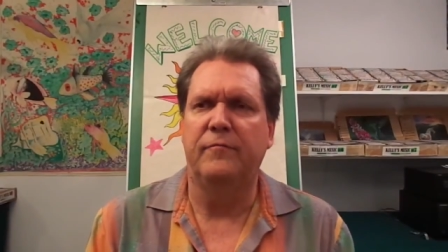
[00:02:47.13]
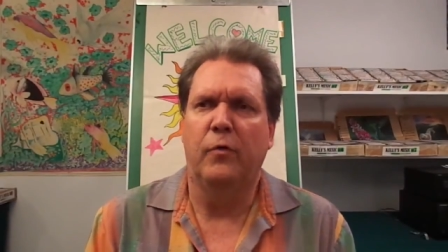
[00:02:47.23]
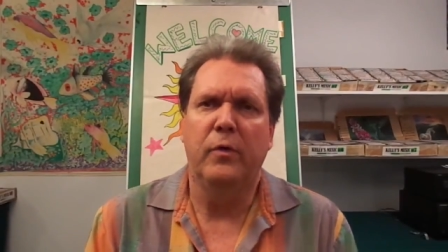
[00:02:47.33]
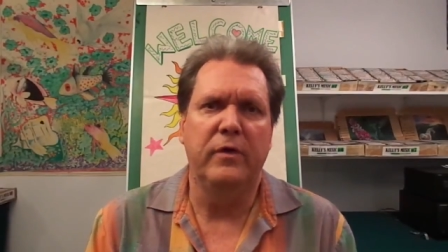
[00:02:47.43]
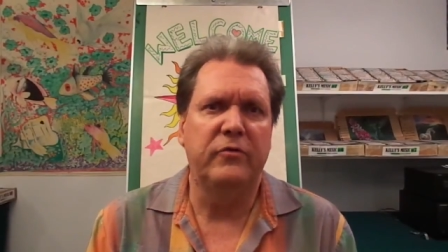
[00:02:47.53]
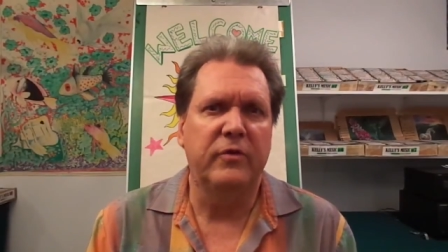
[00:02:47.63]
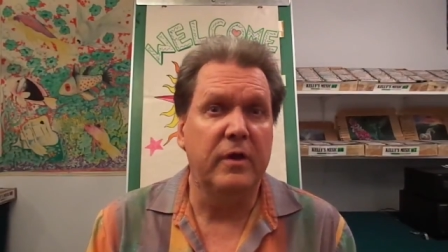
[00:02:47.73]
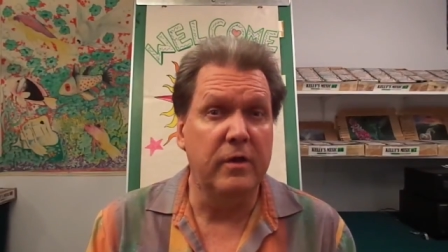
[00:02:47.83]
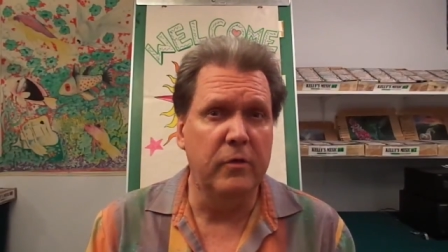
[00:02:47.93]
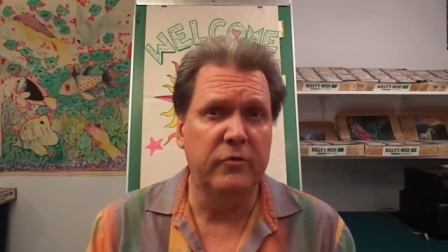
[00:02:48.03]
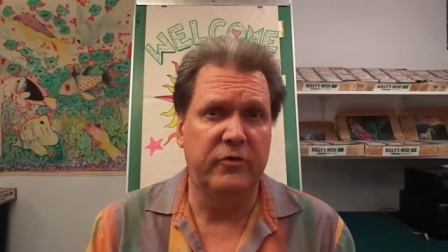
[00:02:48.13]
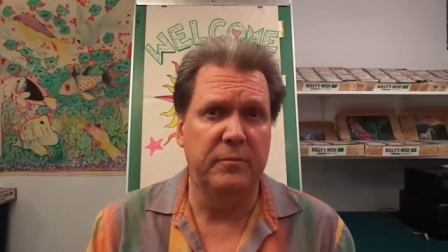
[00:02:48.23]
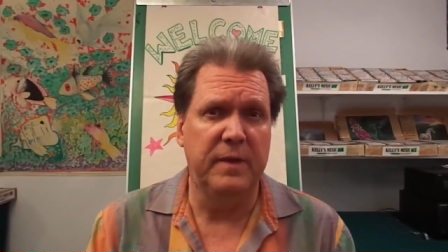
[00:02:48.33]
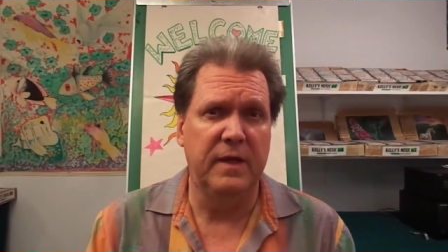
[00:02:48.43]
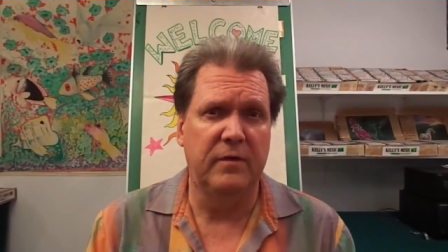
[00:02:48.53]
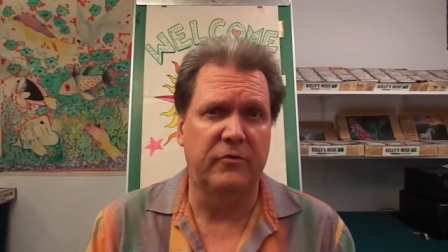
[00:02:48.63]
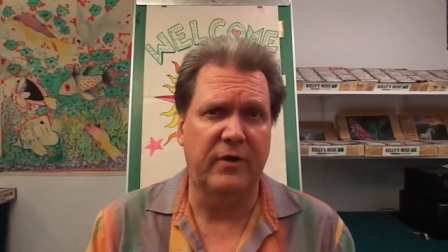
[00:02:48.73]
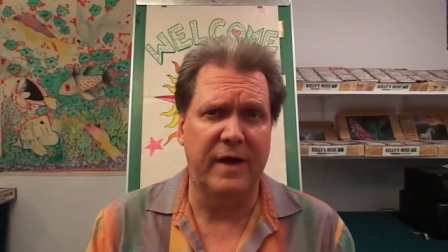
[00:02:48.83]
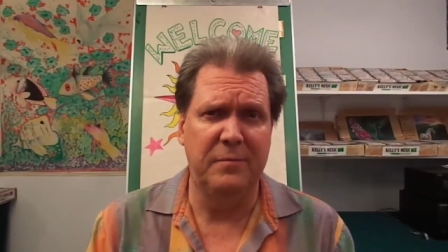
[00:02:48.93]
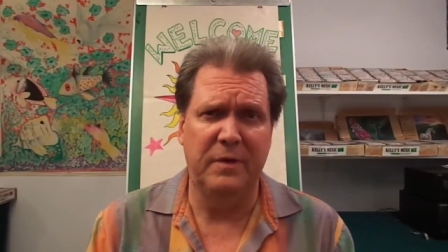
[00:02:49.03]
voice that used to be
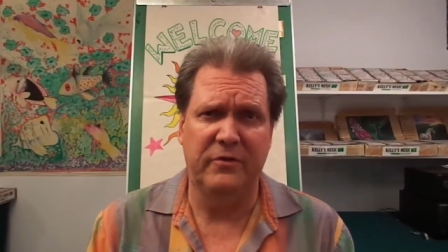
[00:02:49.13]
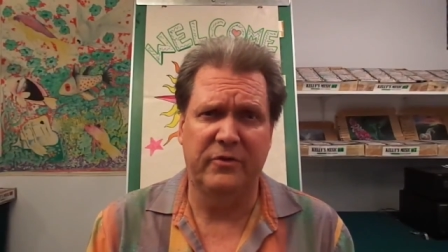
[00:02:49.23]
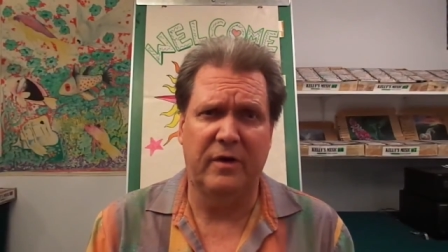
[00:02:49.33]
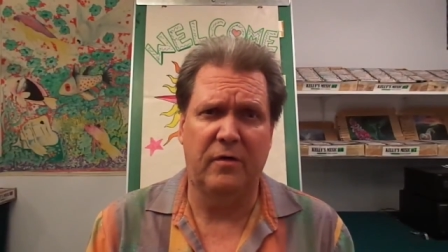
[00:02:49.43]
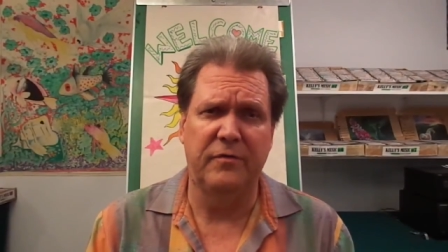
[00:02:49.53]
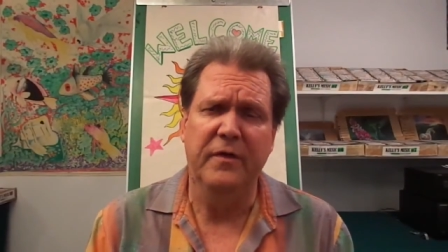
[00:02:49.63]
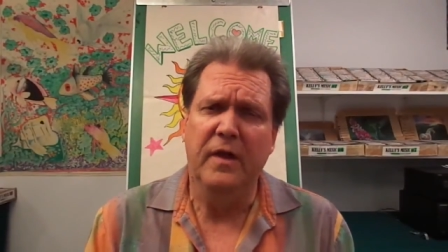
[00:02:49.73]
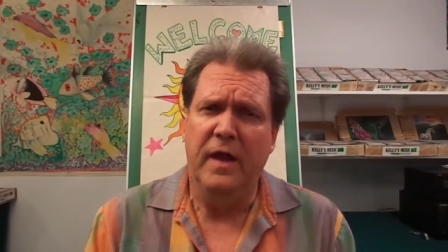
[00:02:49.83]
inside myself.